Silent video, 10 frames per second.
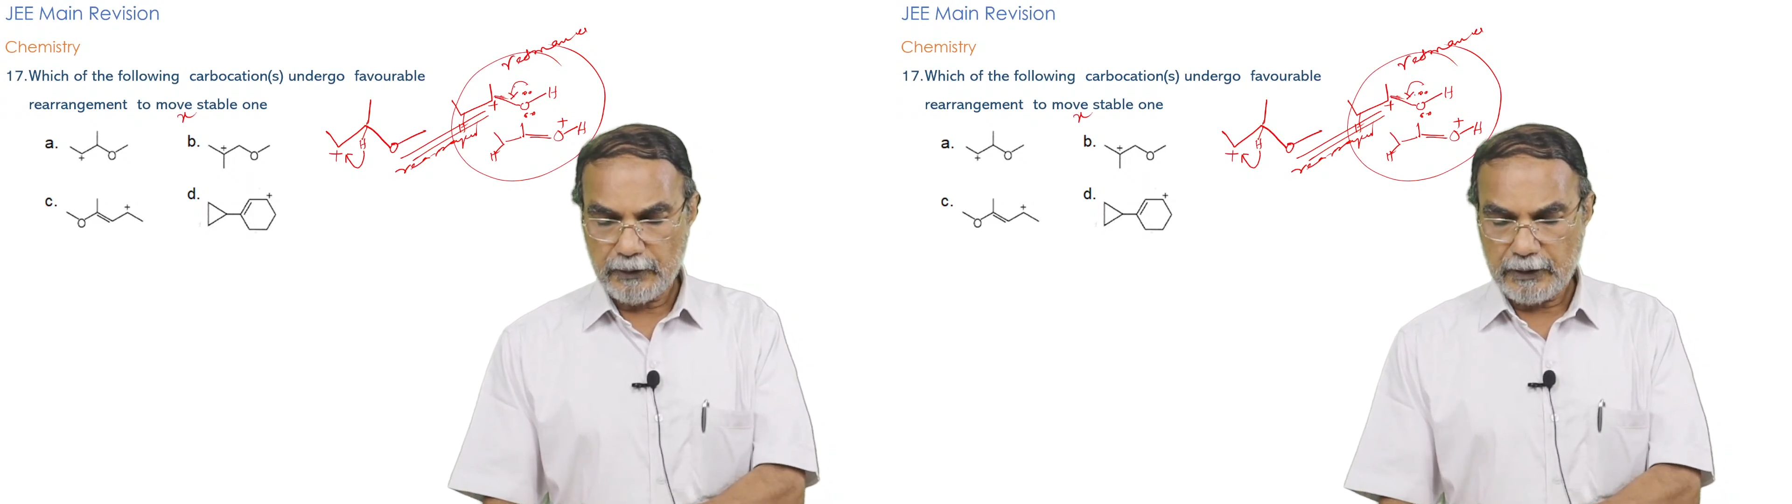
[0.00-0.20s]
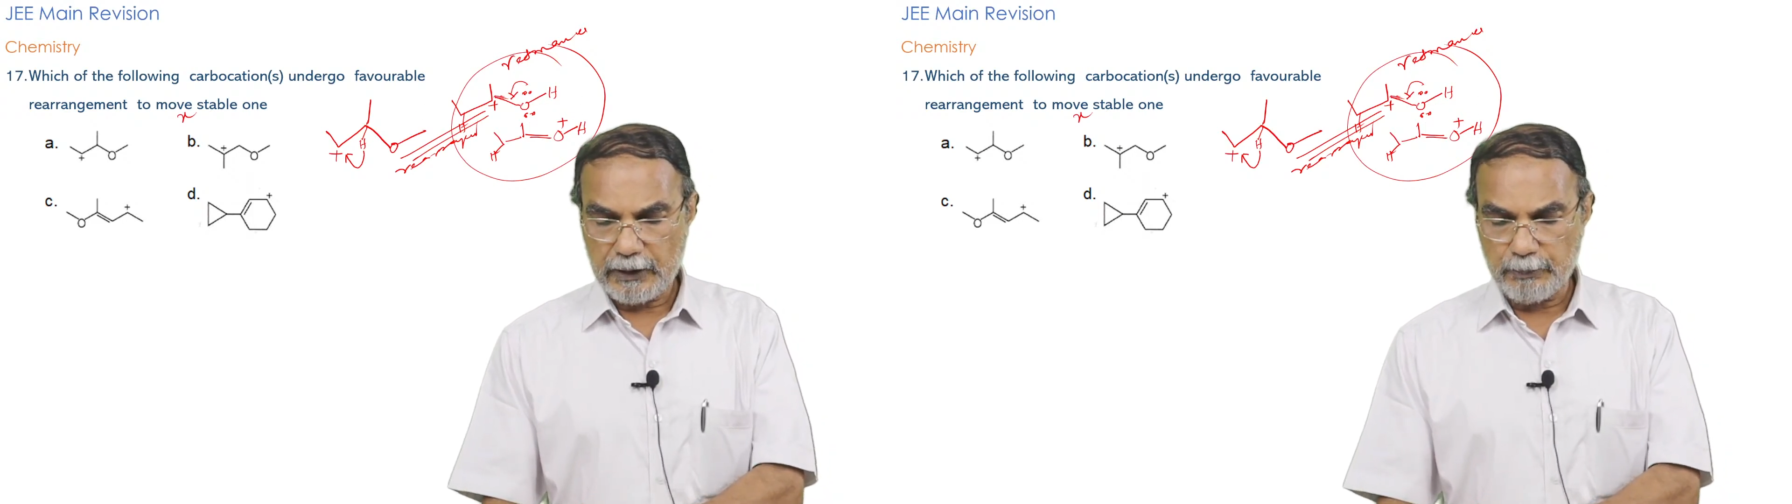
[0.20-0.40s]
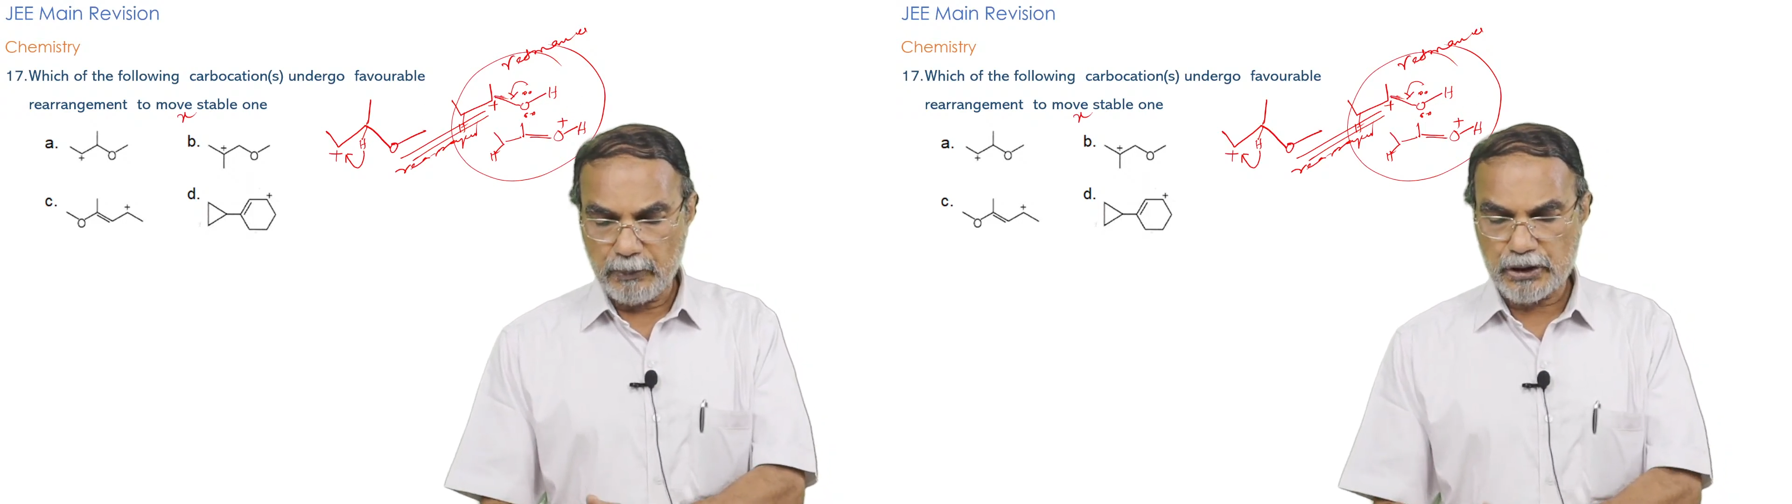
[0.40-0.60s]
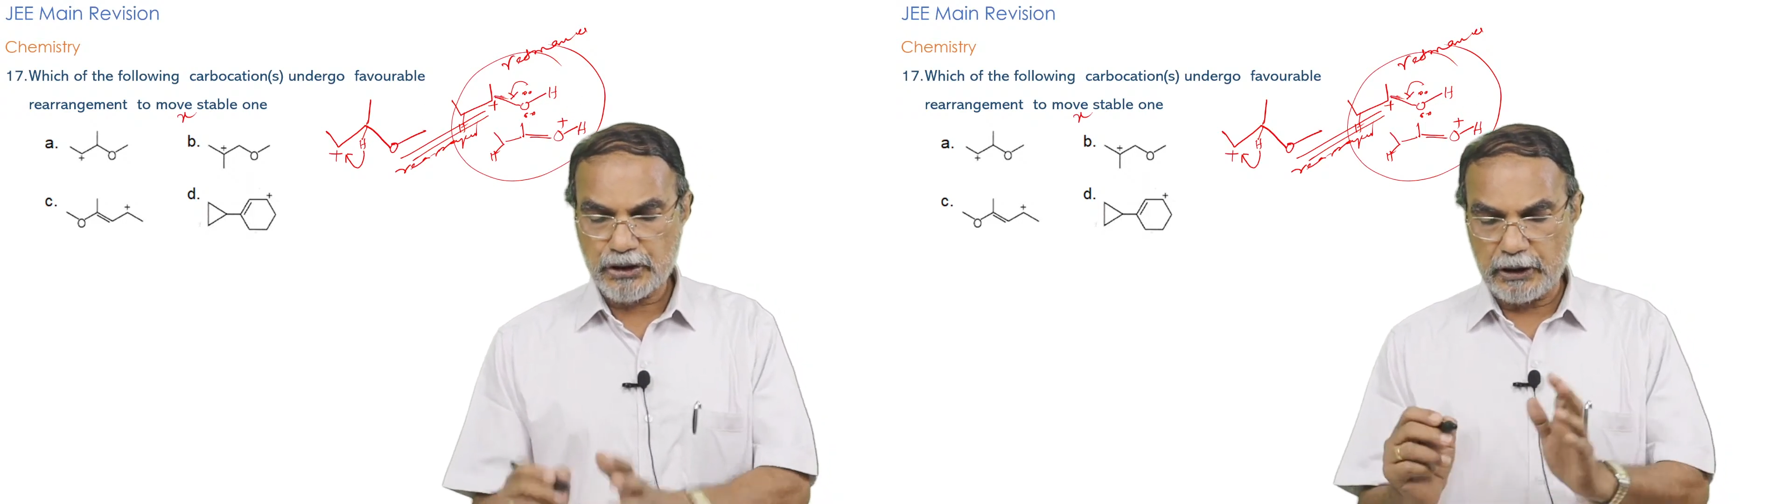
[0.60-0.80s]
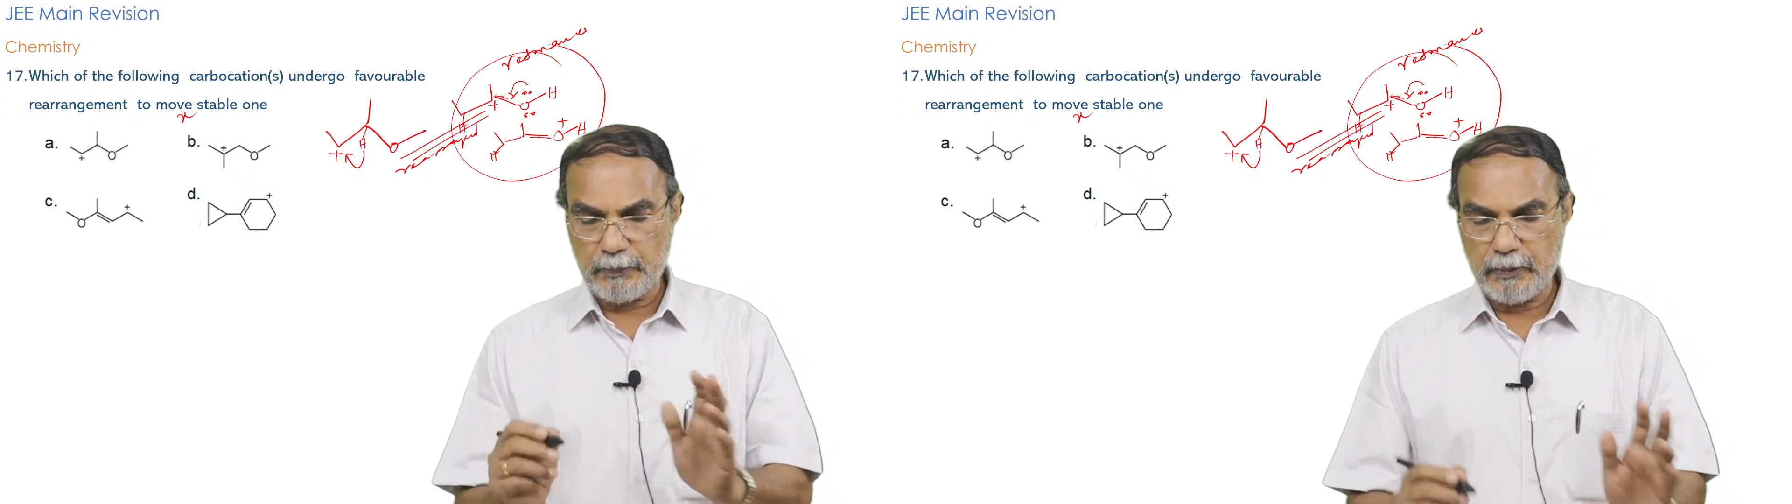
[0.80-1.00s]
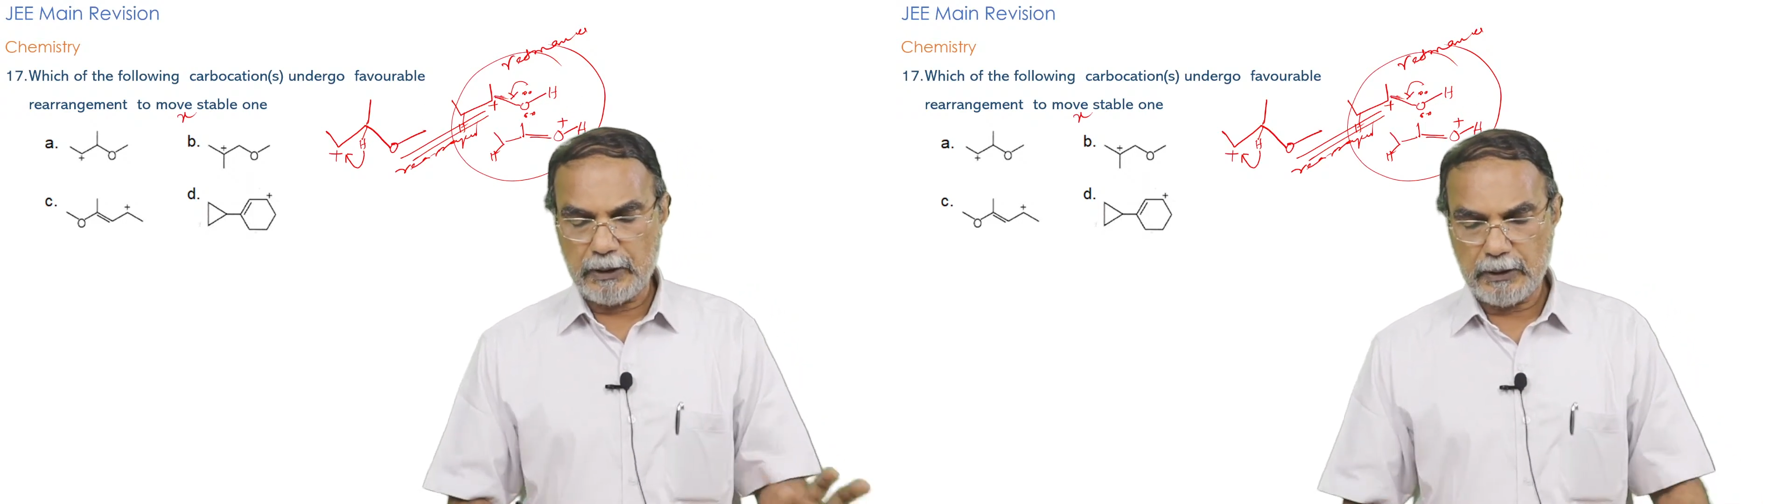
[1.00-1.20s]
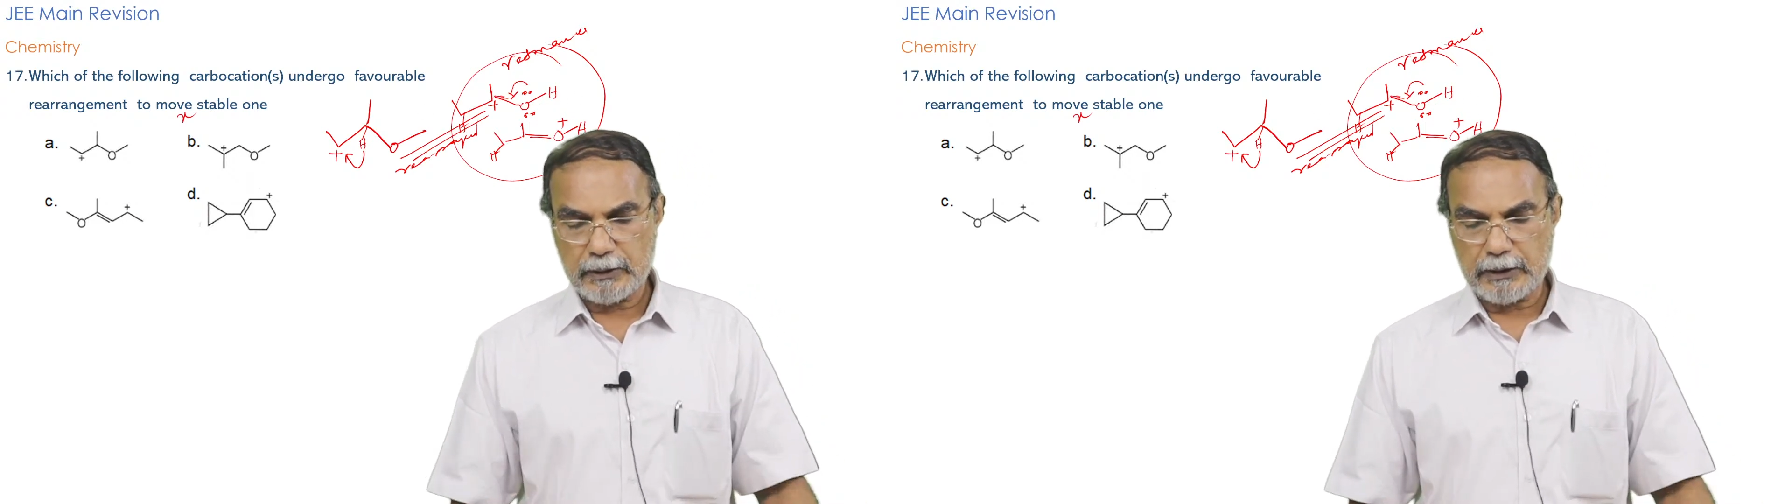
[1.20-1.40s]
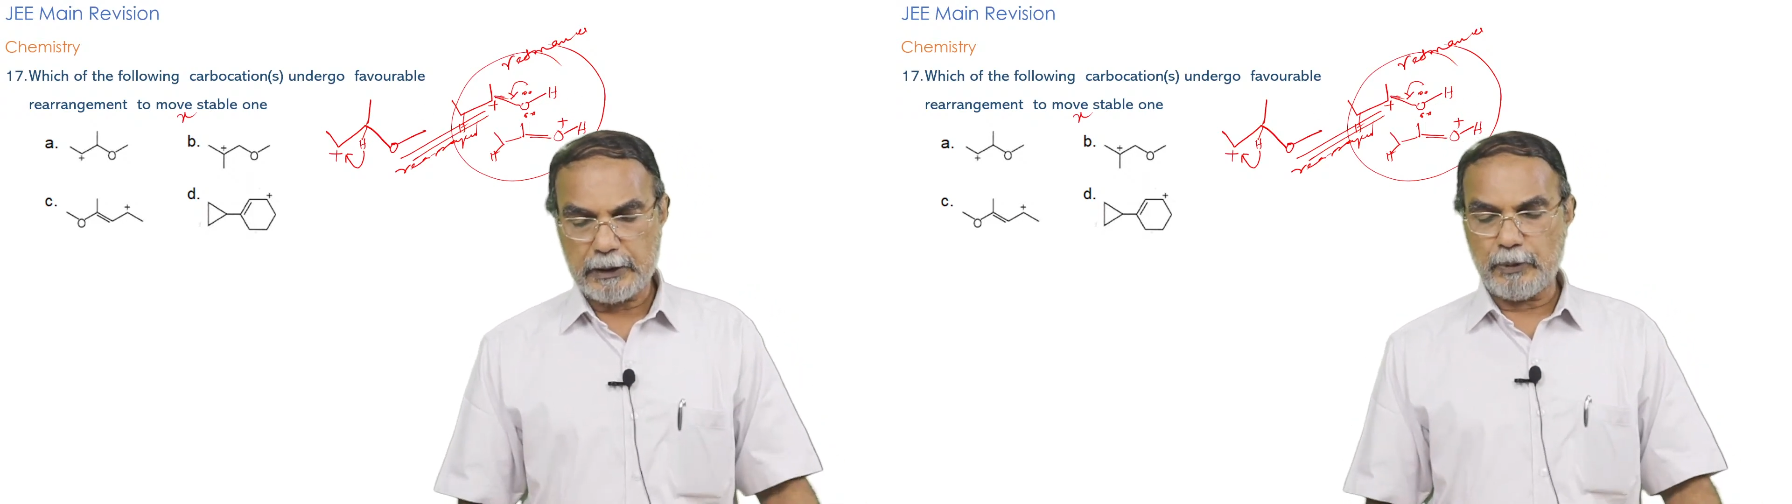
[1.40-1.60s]
a more stable
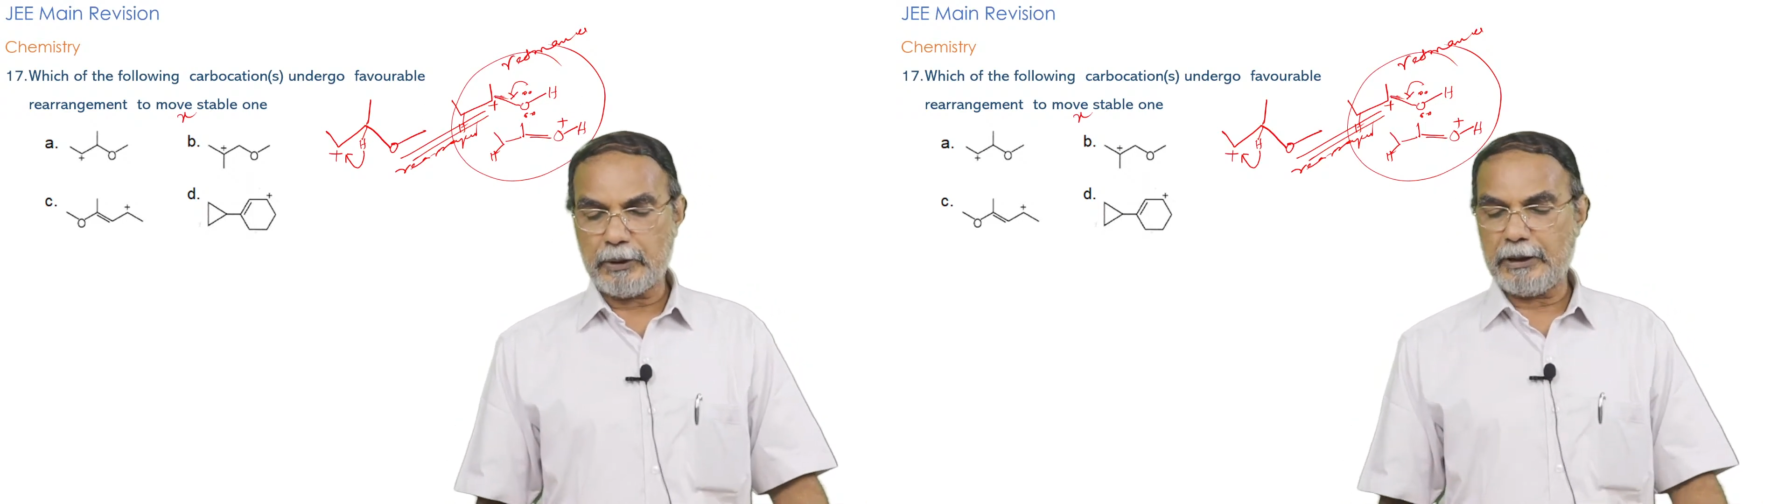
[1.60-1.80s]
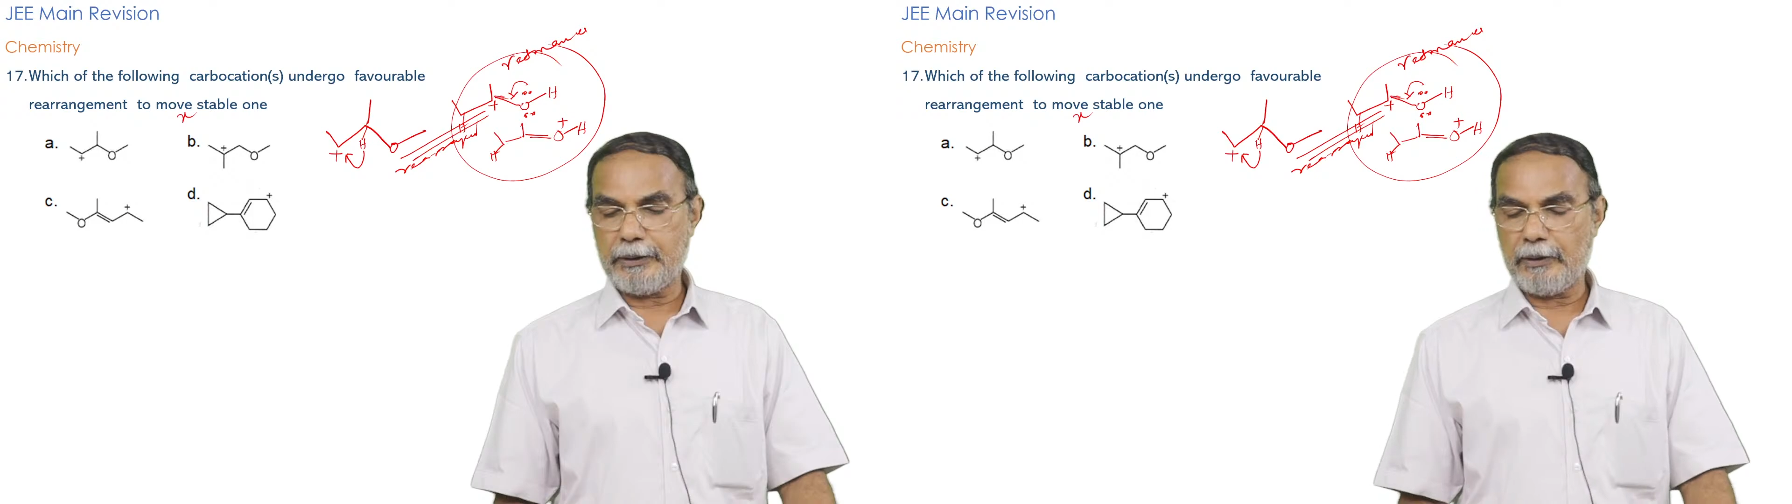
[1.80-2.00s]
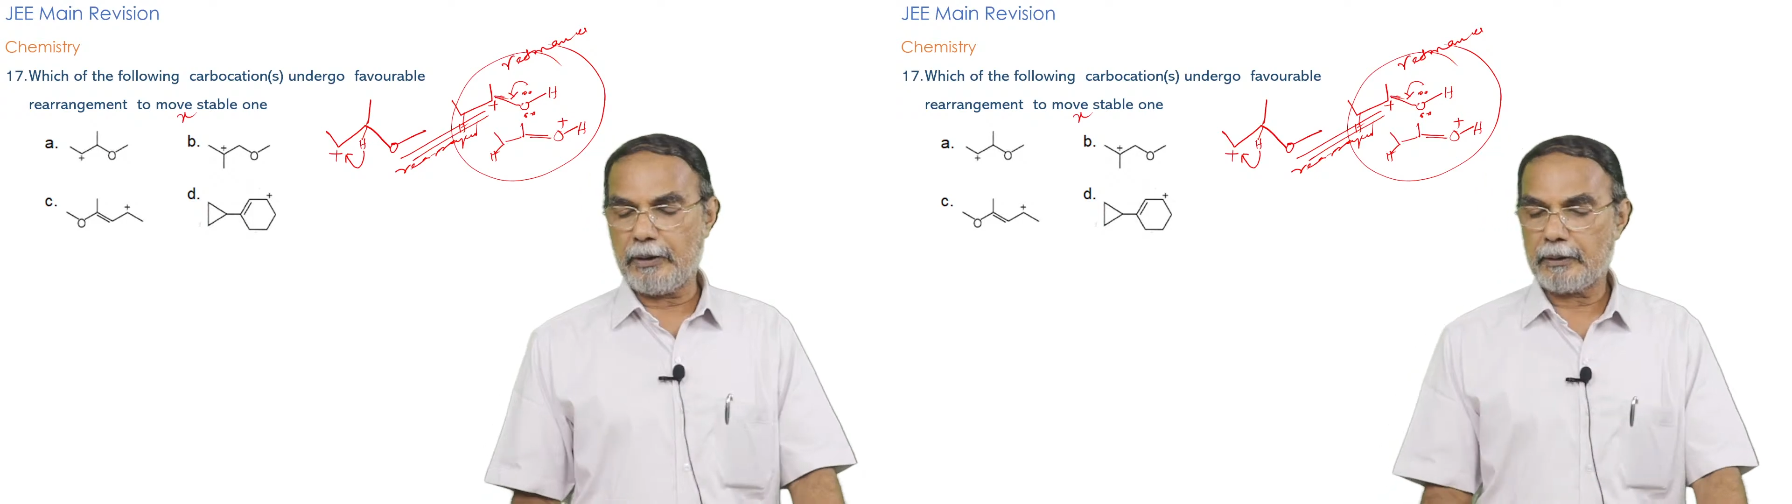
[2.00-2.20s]
carbocation.